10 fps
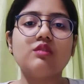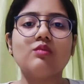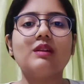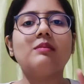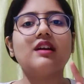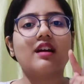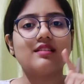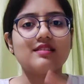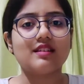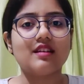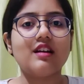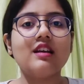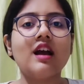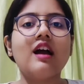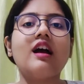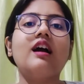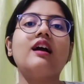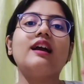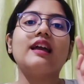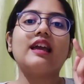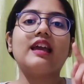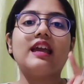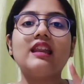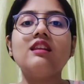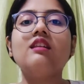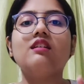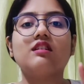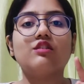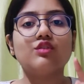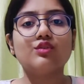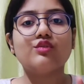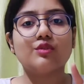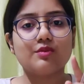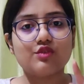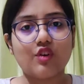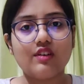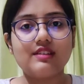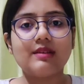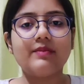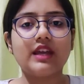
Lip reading: will be considered in YouTube shorts.